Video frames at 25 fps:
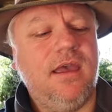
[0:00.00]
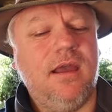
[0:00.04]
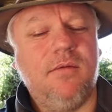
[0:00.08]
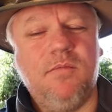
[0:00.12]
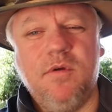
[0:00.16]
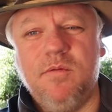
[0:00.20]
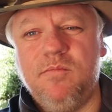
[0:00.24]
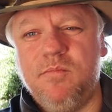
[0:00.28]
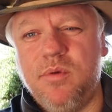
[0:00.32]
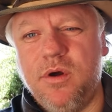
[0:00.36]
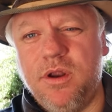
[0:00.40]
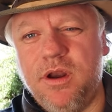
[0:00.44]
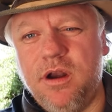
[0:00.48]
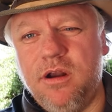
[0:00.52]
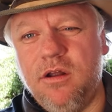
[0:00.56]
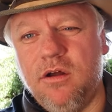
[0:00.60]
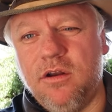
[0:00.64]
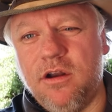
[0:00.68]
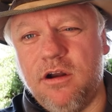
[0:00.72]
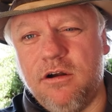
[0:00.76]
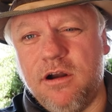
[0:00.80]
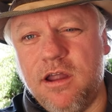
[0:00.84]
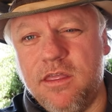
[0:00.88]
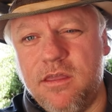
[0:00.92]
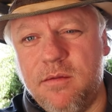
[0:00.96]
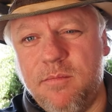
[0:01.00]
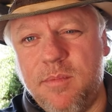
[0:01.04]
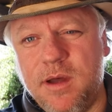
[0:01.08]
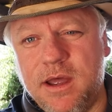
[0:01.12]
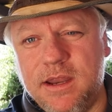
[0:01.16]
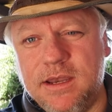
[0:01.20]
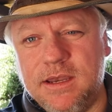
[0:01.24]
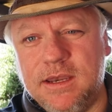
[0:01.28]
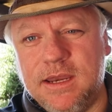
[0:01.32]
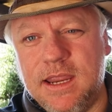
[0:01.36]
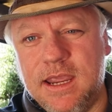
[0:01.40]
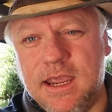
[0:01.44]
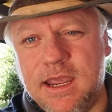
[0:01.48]
and we've put it on our other
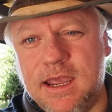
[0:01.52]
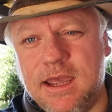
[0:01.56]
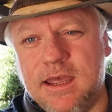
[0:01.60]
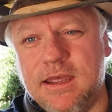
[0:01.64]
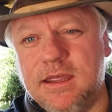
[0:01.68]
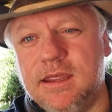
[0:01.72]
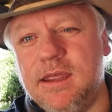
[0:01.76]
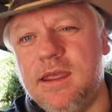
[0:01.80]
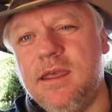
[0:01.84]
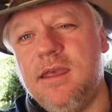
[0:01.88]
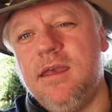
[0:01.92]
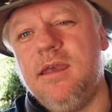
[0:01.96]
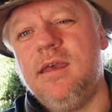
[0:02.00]
button here,